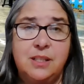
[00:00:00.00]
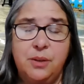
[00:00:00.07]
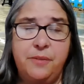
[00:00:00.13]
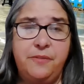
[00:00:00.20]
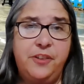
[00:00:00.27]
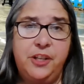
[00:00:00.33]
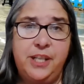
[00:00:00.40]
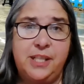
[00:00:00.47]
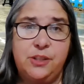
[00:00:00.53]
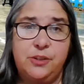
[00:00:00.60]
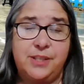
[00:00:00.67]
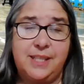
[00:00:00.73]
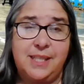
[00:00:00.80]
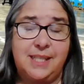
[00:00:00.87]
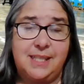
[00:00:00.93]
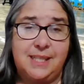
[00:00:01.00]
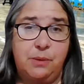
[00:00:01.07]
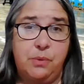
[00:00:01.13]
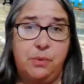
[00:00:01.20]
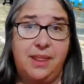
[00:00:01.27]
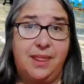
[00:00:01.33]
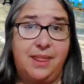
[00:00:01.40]
So I'm very interested to see
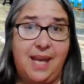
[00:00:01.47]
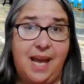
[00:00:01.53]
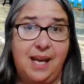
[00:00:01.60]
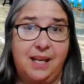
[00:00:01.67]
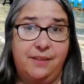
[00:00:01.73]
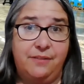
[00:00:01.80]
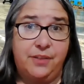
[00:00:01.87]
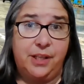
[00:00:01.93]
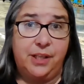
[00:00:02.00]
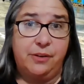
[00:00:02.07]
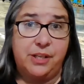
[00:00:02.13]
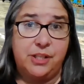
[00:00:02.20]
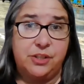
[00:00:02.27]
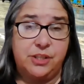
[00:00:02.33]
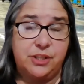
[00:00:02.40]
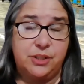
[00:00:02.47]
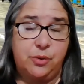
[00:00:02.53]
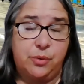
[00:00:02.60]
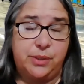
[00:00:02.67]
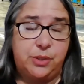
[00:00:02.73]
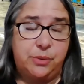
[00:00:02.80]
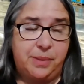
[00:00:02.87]
what that configuration is
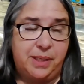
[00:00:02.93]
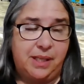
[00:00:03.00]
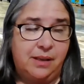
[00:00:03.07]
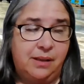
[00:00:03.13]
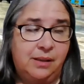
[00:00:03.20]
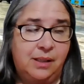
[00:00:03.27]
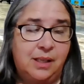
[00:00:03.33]
going to be.